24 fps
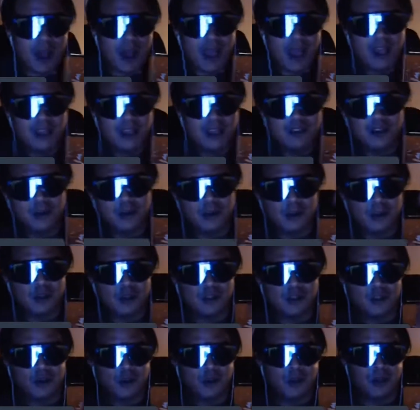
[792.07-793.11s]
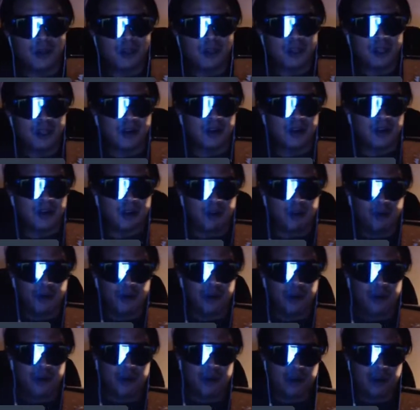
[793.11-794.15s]
AEW is doing. They're
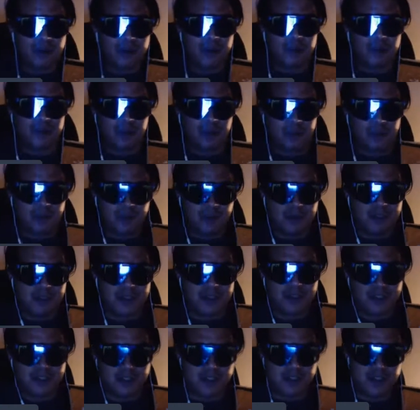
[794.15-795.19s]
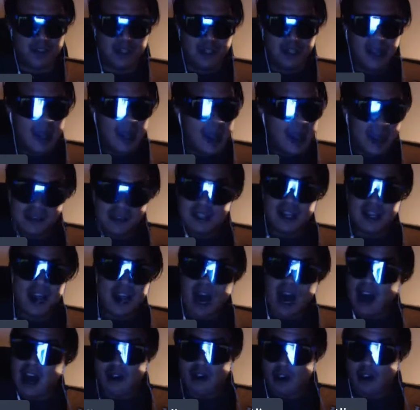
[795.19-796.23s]
including other promotions that
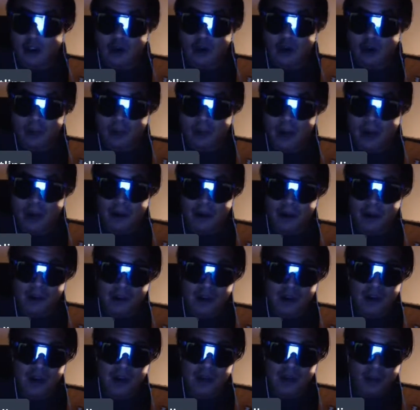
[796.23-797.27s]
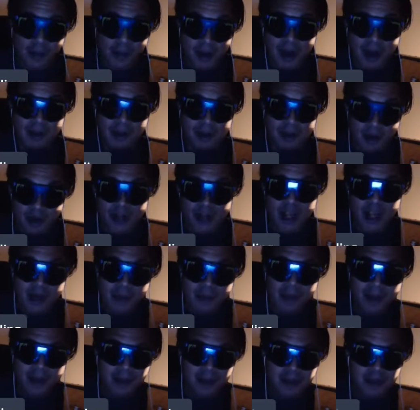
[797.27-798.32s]
I don't know about, but I'm learning
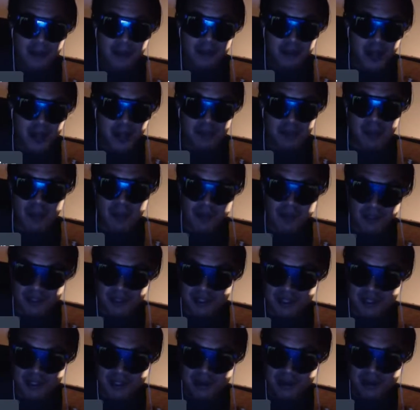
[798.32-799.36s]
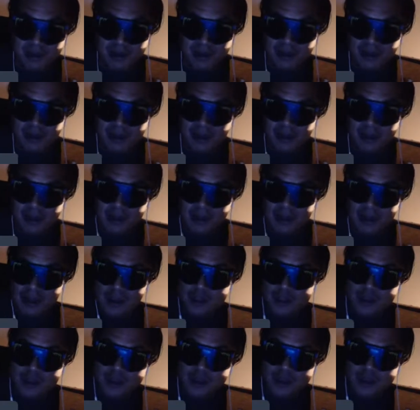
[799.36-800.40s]
about them. John Moxley
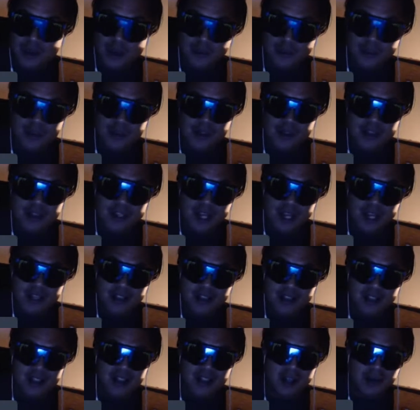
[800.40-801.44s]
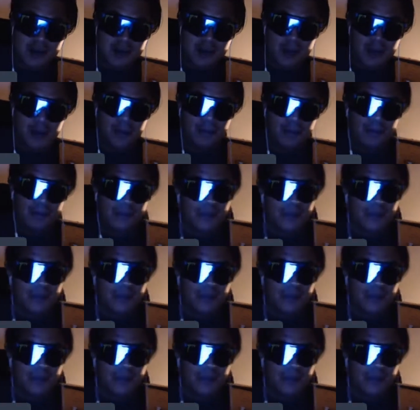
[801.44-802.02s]
showing up to JCW.